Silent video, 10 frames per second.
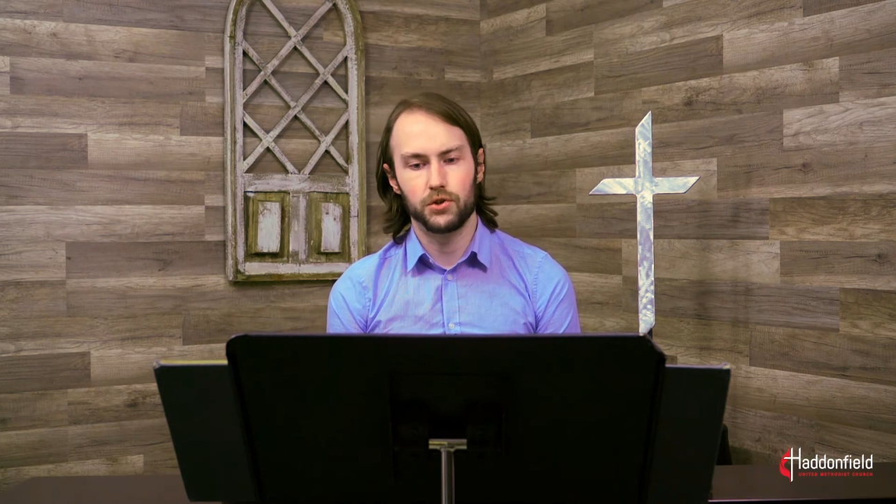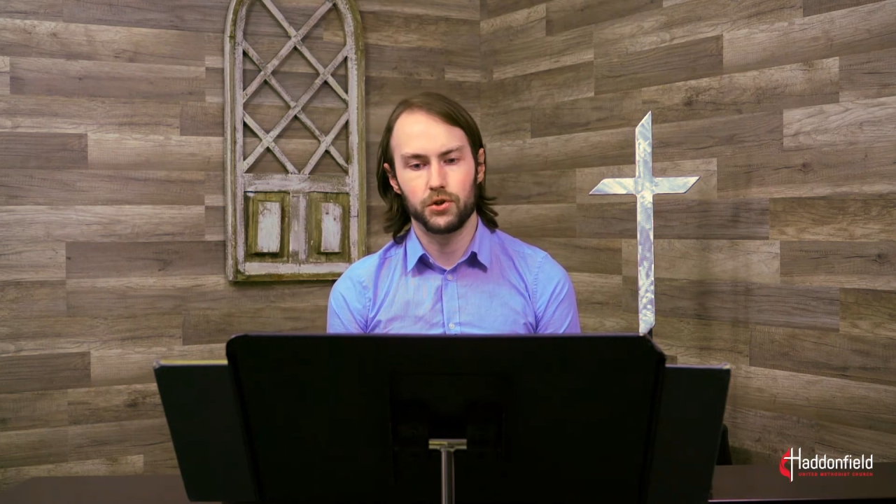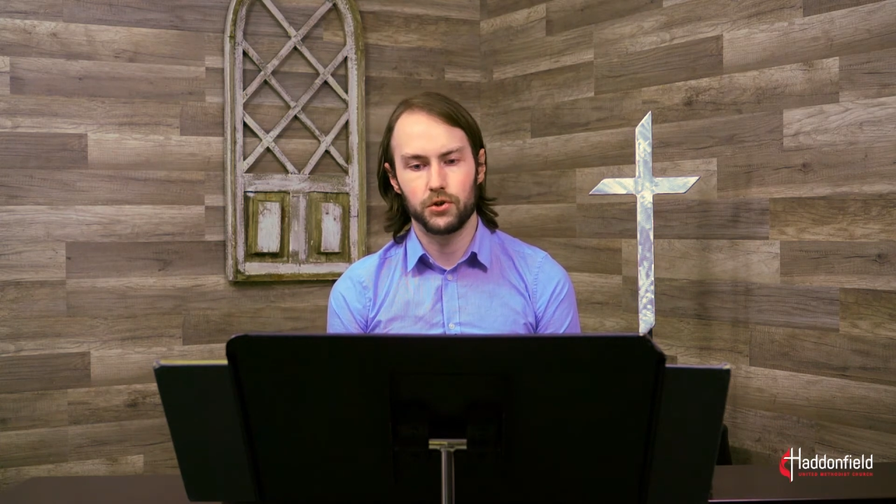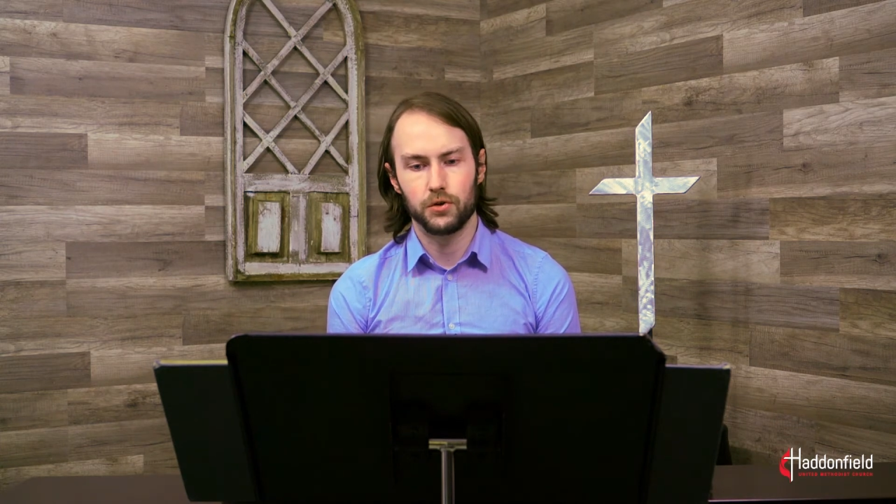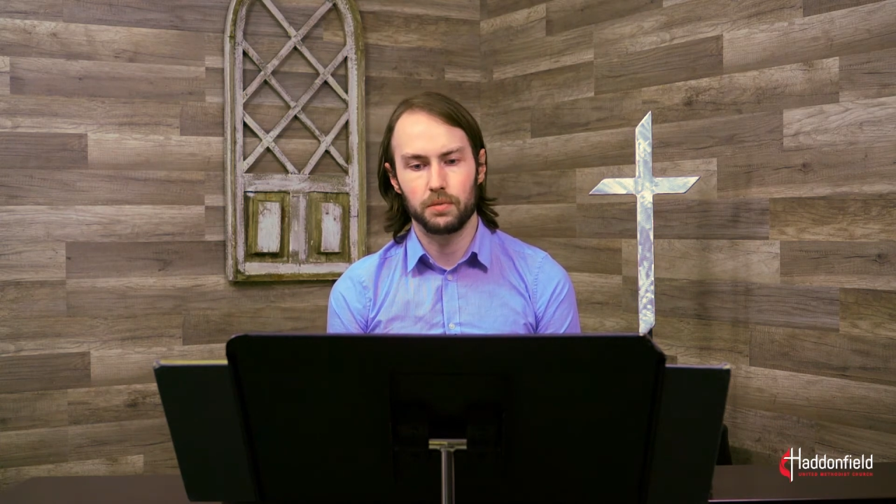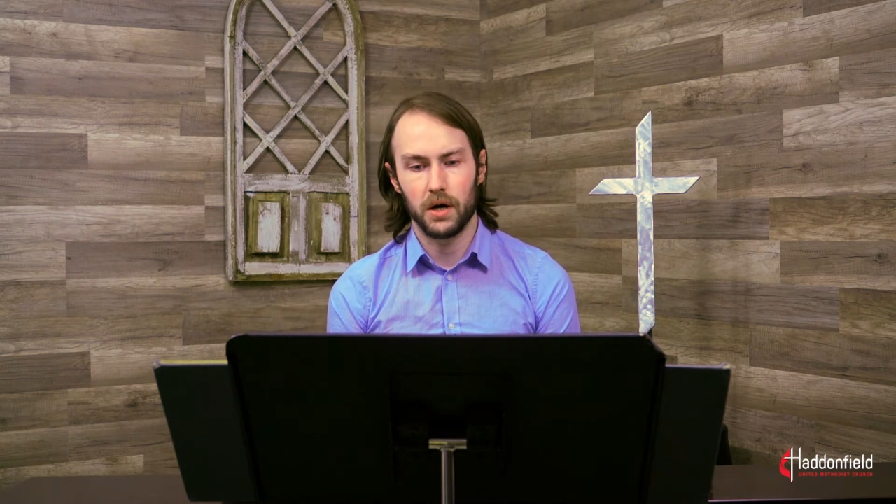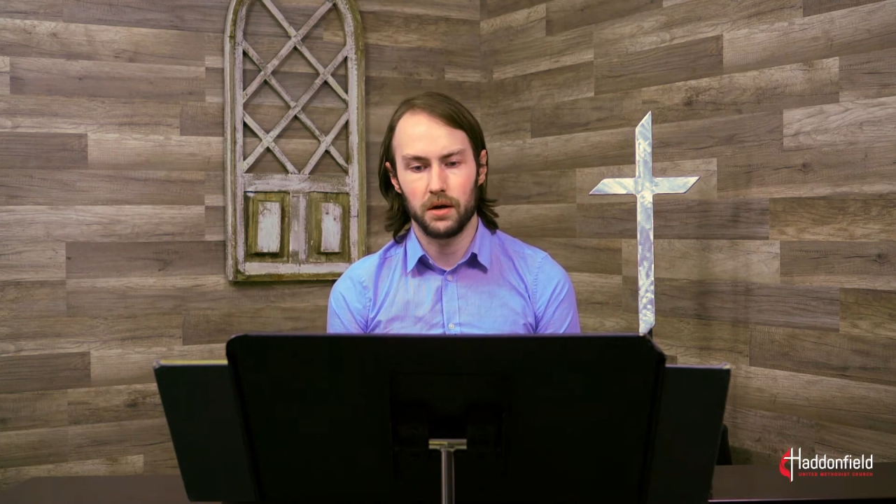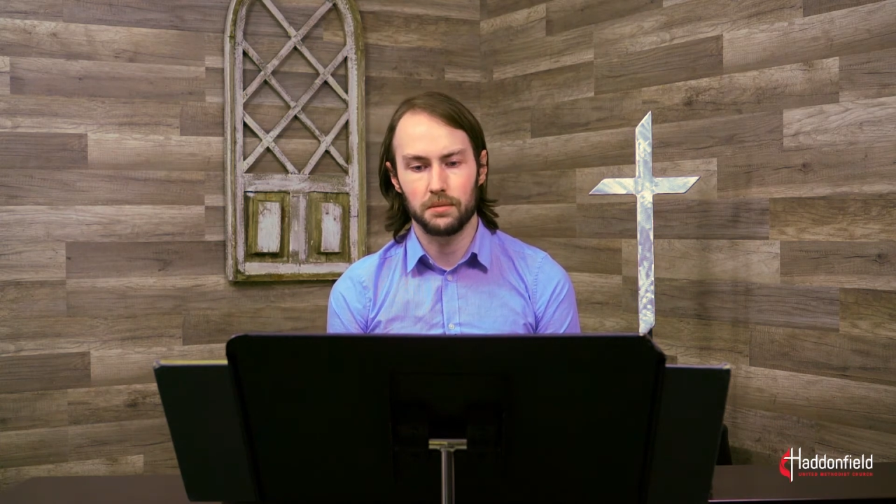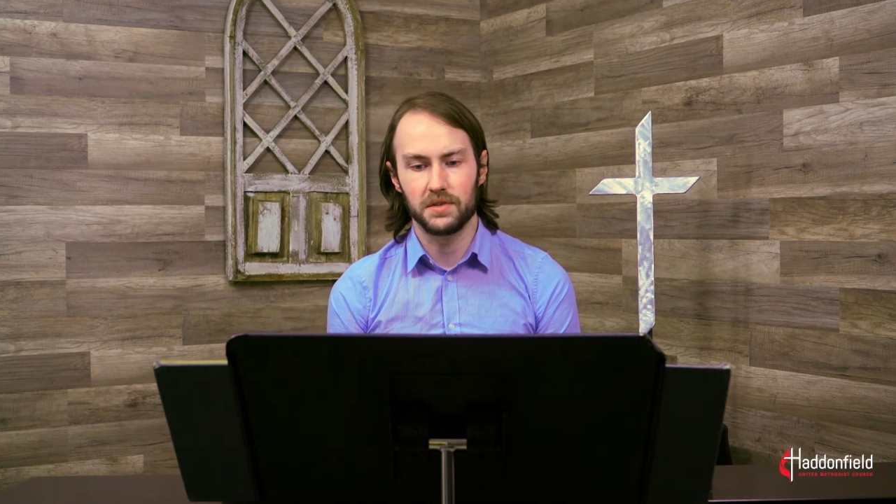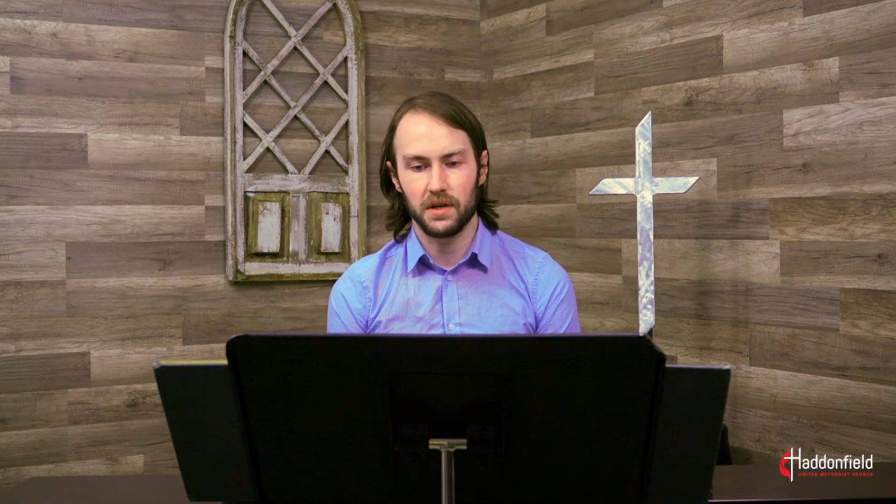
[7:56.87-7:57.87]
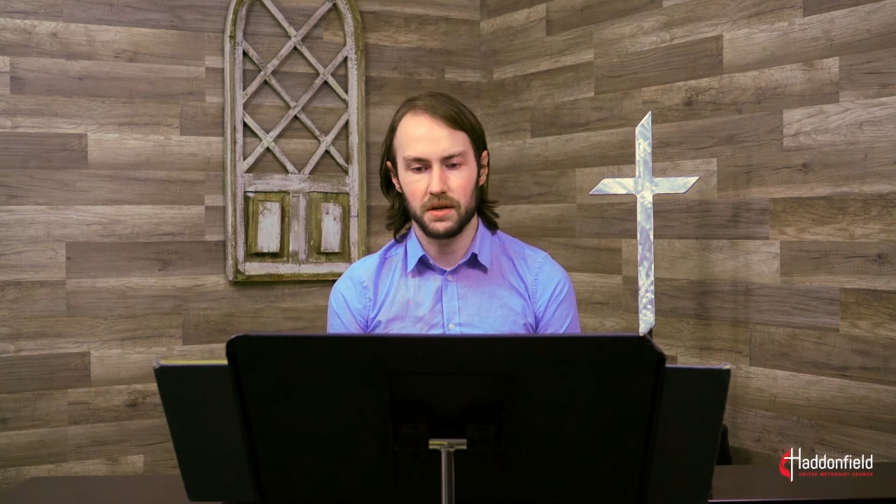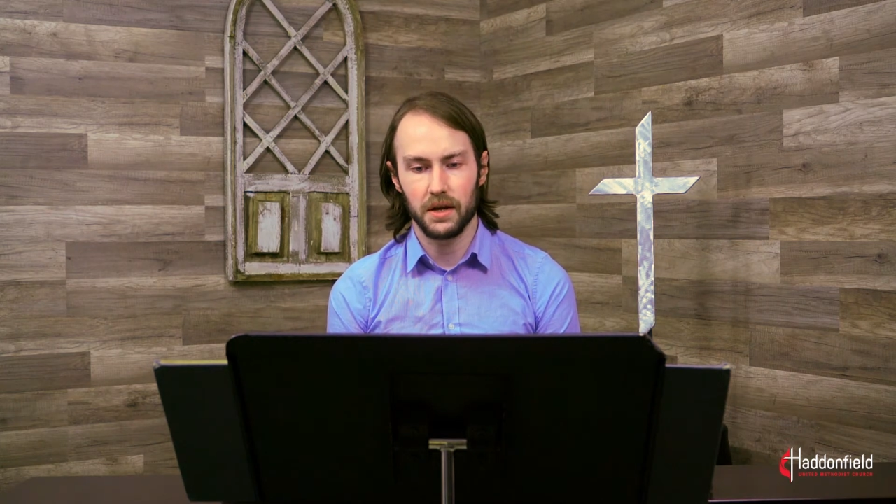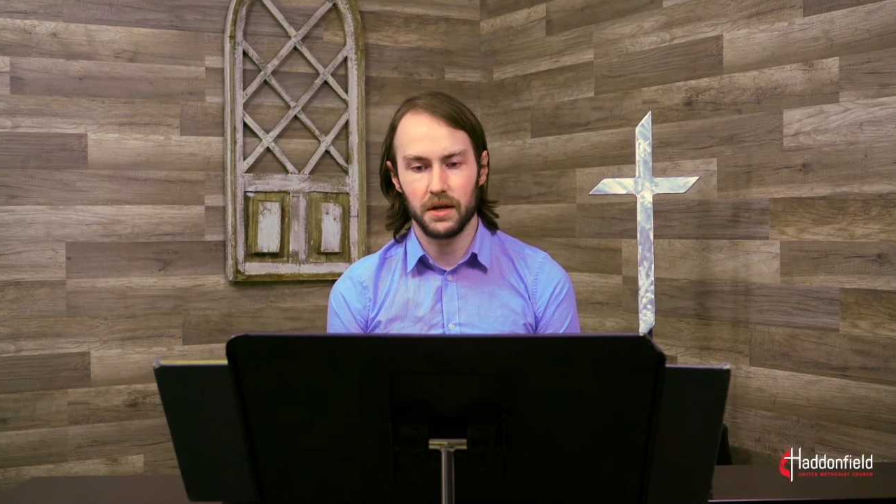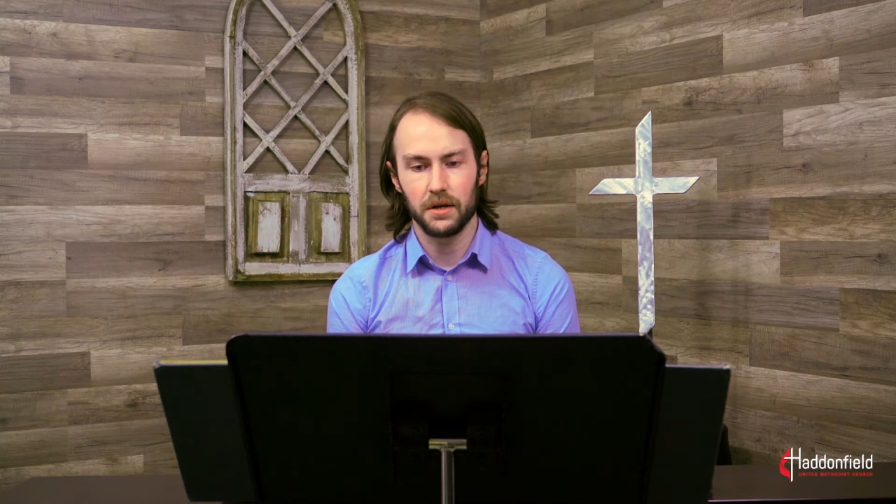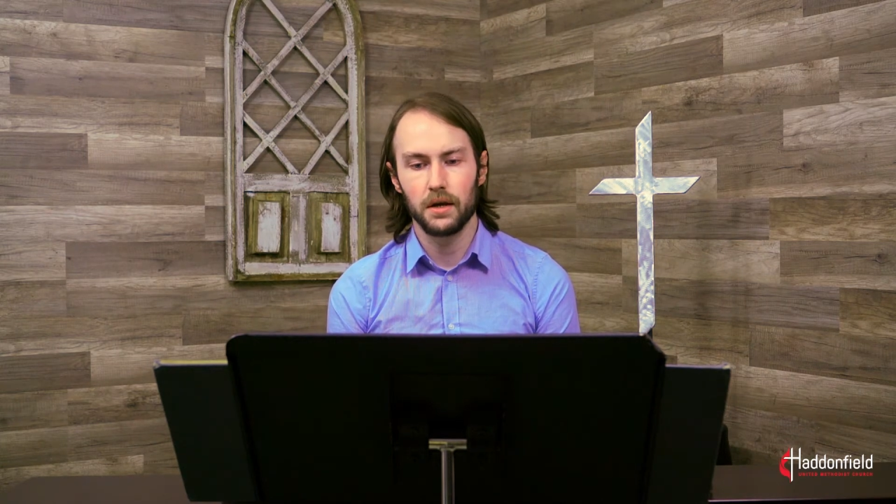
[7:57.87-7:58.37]
to Palm
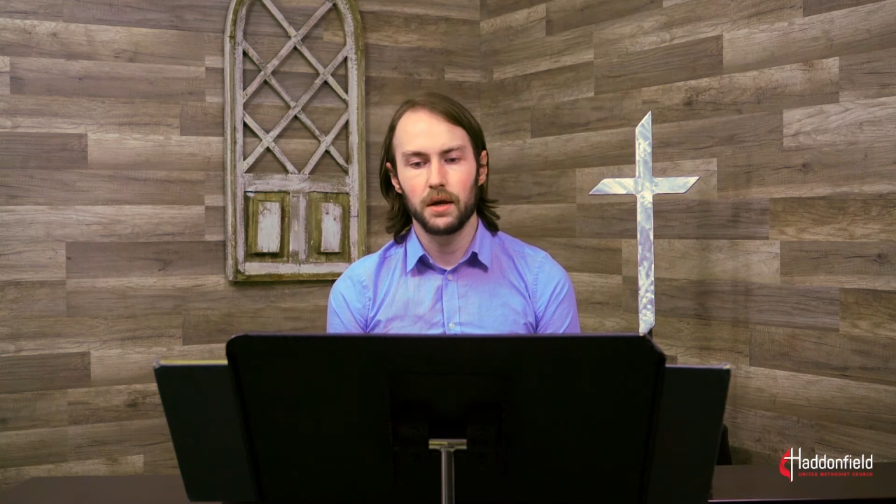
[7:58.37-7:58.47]
Sunday,